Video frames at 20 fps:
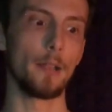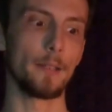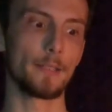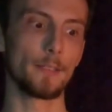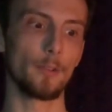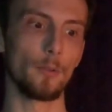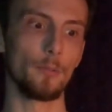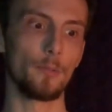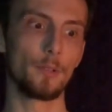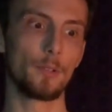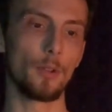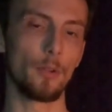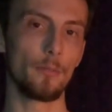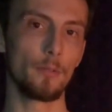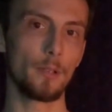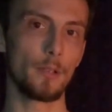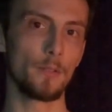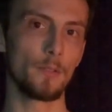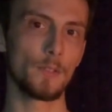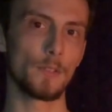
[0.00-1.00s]
so
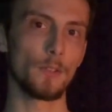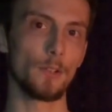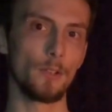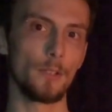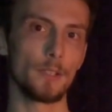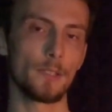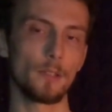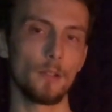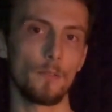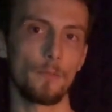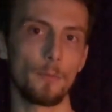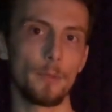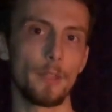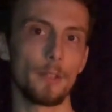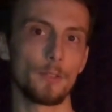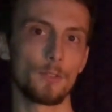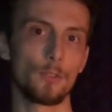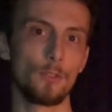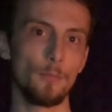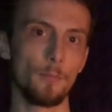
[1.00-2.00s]
don't concern yourself with
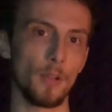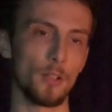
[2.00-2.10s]
it too